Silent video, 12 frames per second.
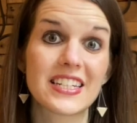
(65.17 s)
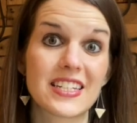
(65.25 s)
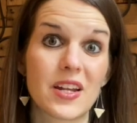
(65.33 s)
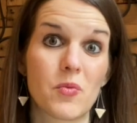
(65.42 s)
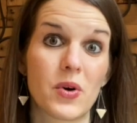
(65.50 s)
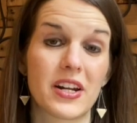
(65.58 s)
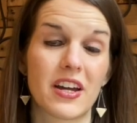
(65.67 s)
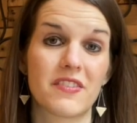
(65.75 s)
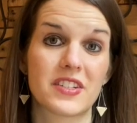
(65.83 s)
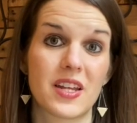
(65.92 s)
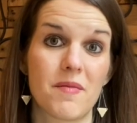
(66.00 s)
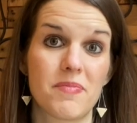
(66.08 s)
someone of
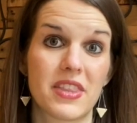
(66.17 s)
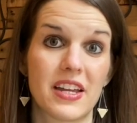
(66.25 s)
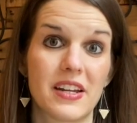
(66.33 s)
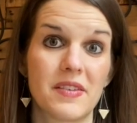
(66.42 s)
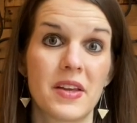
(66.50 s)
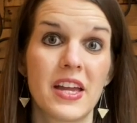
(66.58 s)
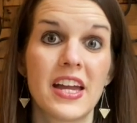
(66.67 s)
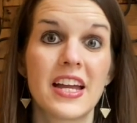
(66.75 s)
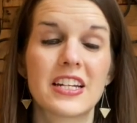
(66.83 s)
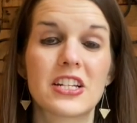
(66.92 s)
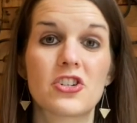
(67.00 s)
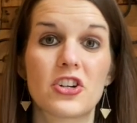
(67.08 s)
something,
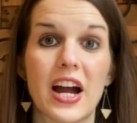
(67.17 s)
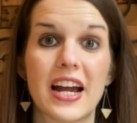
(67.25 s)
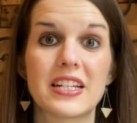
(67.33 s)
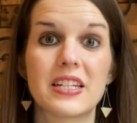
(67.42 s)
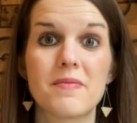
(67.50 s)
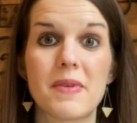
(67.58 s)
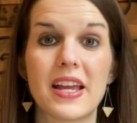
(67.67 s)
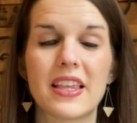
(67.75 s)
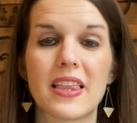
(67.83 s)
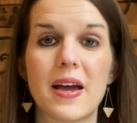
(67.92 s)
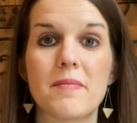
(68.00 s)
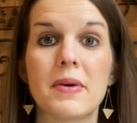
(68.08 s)
to try to make
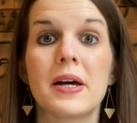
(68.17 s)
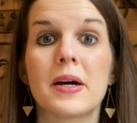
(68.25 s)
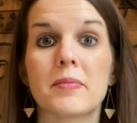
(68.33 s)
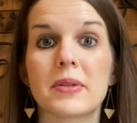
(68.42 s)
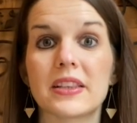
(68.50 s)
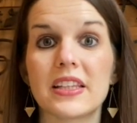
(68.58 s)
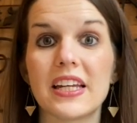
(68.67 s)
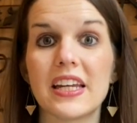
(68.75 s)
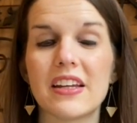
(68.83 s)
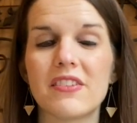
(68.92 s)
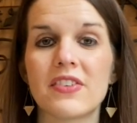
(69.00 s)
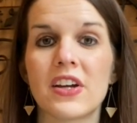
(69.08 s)
them
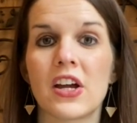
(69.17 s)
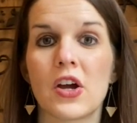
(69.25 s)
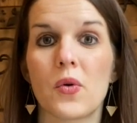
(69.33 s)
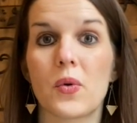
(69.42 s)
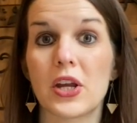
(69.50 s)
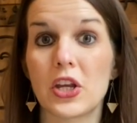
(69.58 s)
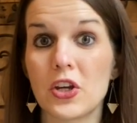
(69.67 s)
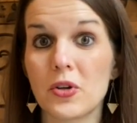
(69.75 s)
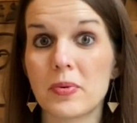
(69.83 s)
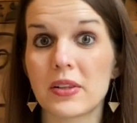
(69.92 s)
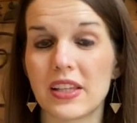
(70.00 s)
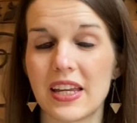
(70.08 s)
believe what you
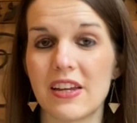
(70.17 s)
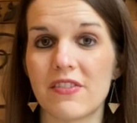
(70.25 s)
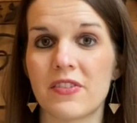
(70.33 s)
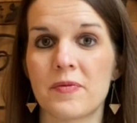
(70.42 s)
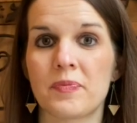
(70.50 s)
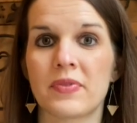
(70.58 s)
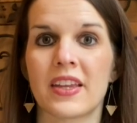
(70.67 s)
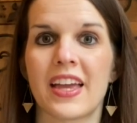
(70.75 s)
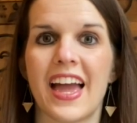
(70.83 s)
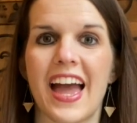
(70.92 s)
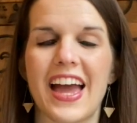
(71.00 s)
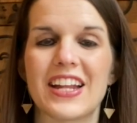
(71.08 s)
believe.
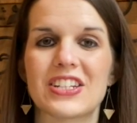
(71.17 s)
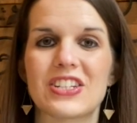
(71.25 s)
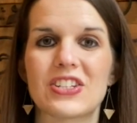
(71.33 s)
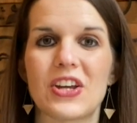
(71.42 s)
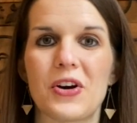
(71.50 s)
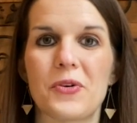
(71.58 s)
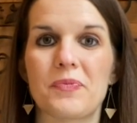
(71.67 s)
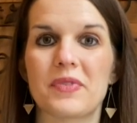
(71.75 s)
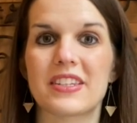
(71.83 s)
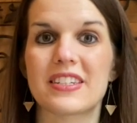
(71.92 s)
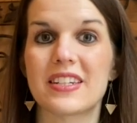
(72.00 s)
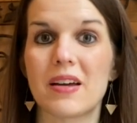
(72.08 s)
And so
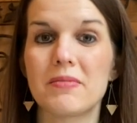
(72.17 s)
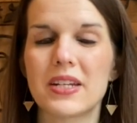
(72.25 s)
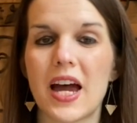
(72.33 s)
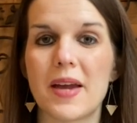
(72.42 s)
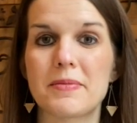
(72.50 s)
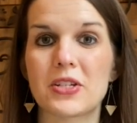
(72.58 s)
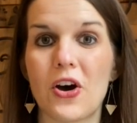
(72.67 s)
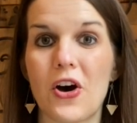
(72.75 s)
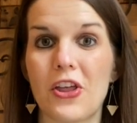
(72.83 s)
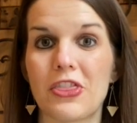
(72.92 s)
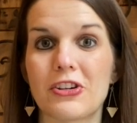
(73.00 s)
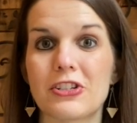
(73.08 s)
sometimes
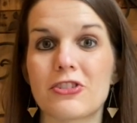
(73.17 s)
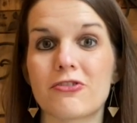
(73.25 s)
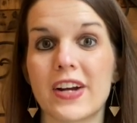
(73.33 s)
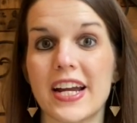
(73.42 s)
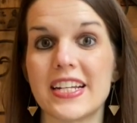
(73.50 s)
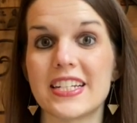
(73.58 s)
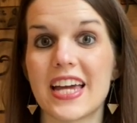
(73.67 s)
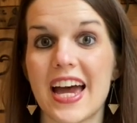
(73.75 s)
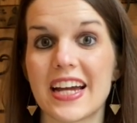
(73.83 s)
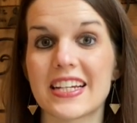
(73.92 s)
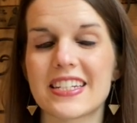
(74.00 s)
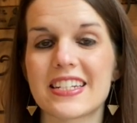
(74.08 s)
authors write
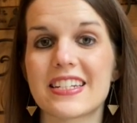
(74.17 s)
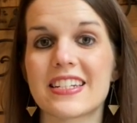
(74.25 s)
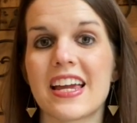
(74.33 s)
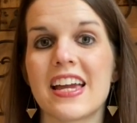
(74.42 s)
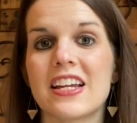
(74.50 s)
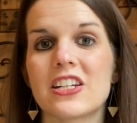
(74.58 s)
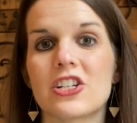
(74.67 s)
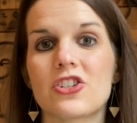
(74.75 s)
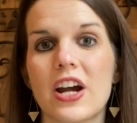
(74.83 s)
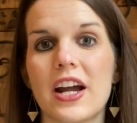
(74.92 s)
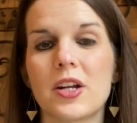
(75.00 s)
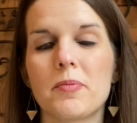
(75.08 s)
texts to
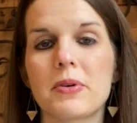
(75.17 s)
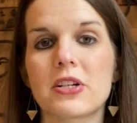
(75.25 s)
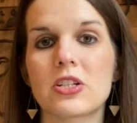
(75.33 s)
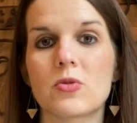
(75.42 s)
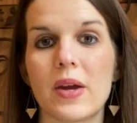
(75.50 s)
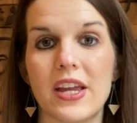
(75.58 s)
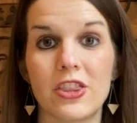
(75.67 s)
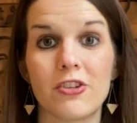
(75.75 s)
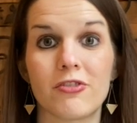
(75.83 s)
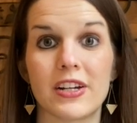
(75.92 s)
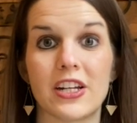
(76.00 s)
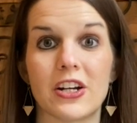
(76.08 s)
try to persuade the
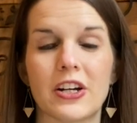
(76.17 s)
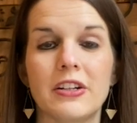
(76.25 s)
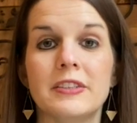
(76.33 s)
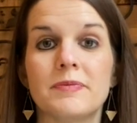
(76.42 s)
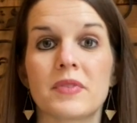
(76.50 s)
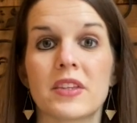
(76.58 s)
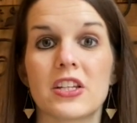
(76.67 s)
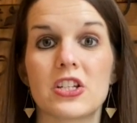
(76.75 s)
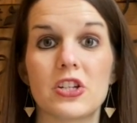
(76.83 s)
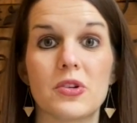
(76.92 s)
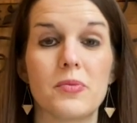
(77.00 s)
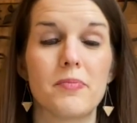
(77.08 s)
reader
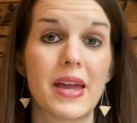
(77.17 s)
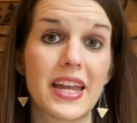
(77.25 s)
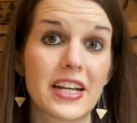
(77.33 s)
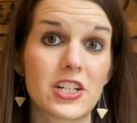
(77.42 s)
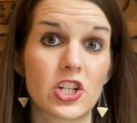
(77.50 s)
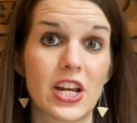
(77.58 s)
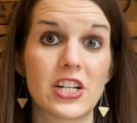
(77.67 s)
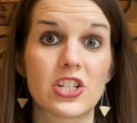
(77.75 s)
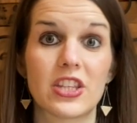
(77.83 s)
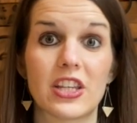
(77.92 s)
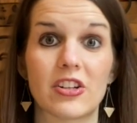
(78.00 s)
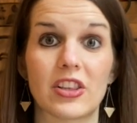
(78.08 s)
to make a change
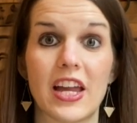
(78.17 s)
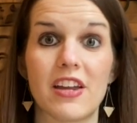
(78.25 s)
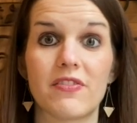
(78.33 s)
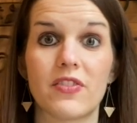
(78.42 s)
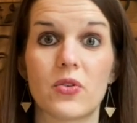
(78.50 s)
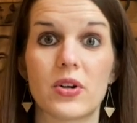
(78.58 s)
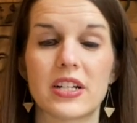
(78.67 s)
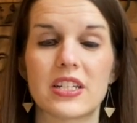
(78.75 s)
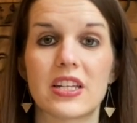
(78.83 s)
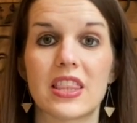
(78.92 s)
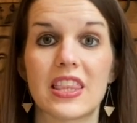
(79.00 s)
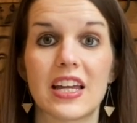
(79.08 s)
in their life or
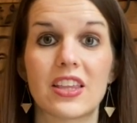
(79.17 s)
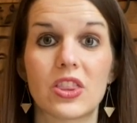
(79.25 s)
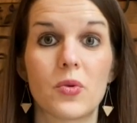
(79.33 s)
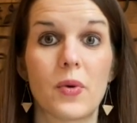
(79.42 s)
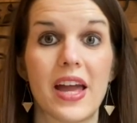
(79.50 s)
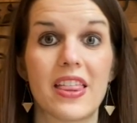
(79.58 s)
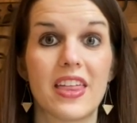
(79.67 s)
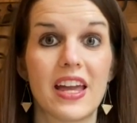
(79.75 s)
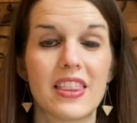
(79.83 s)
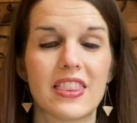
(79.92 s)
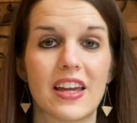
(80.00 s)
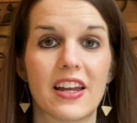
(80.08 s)
to think the way
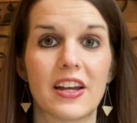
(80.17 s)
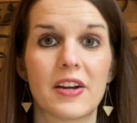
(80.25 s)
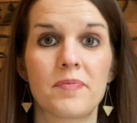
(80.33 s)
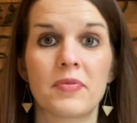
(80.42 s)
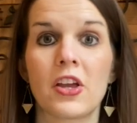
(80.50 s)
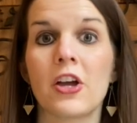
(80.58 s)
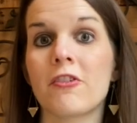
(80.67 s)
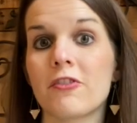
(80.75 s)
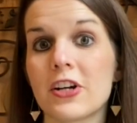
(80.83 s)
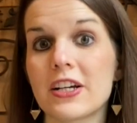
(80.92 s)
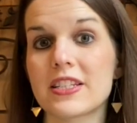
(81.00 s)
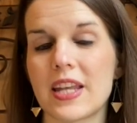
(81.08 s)
they think. For
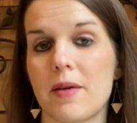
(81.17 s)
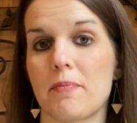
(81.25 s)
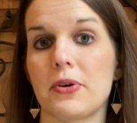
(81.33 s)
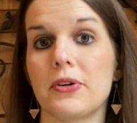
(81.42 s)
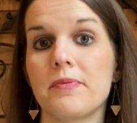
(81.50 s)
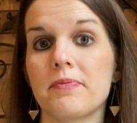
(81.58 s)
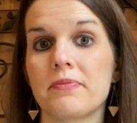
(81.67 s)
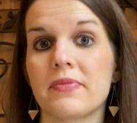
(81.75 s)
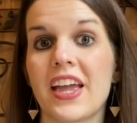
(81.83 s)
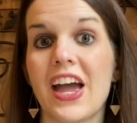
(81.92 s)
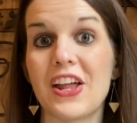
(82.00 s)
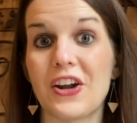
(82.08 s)
example,
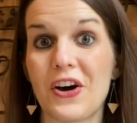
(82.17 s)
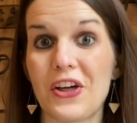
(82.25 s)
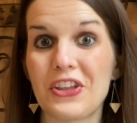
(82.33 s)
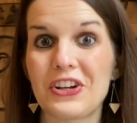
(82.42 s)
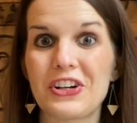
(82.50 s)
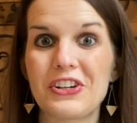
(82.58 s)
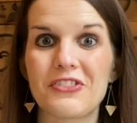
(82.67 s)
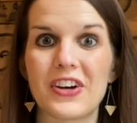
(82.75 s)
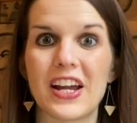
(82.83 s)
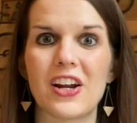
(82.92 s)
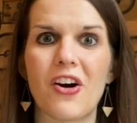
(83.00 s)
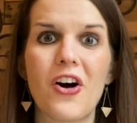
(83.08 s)
an author could
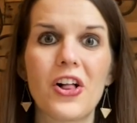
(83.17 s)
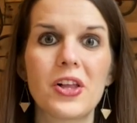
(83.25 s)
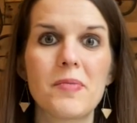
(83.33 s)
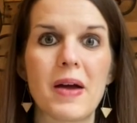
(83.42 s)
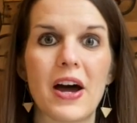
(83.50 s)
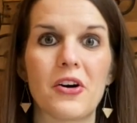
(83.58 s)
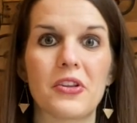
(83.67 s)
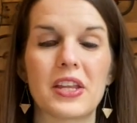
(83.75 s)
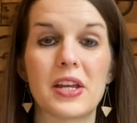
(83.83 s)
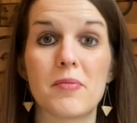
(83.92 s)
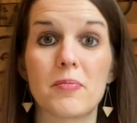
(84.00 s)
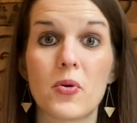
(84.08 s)
write all about the
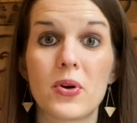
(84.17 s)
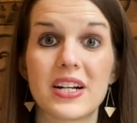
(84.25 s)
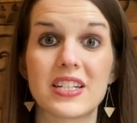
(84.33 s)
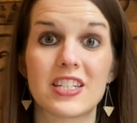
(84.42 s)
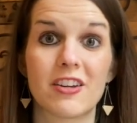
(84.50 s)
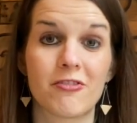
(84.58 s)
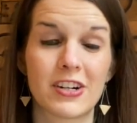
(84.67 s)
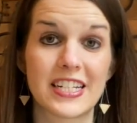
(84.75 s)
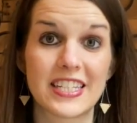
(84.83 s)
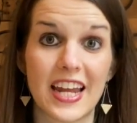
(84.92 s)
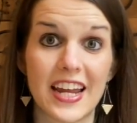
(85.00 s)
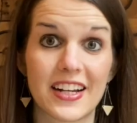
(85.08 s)
importance of
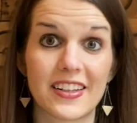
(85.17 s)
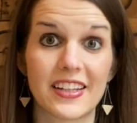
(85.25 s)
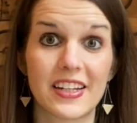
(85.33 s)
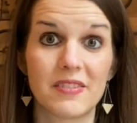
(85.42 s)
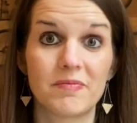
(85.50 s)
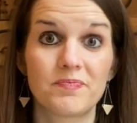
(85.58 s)
recycling.